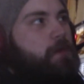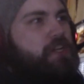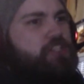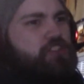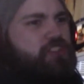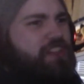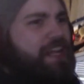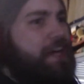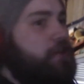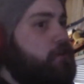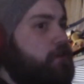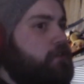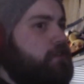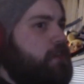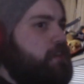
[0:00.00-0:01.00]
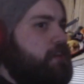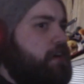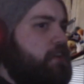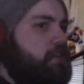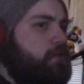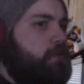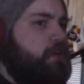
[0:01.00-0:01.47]
lighter than the
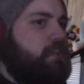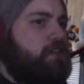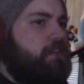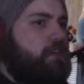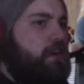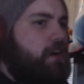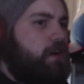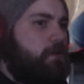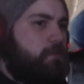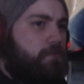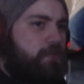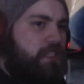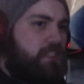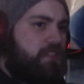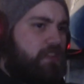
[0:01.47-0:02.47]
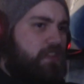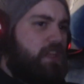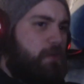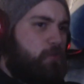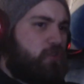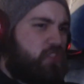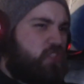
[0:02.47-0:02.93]
other one. He's a
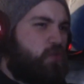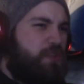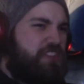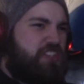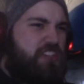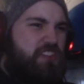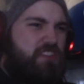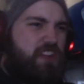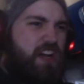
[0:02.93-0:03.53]
lot more squishier,